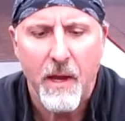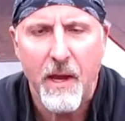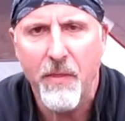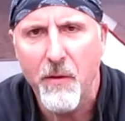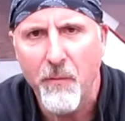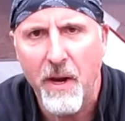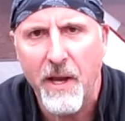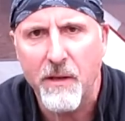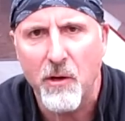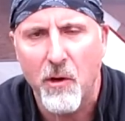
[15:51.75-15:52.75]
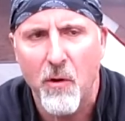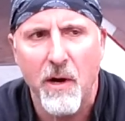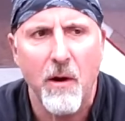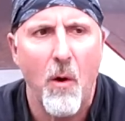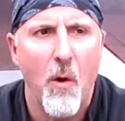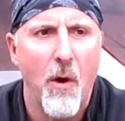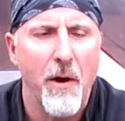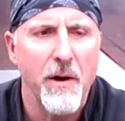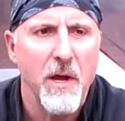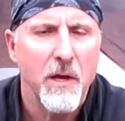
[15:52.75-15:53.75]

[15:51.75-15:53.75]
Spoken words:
in the rain to cook or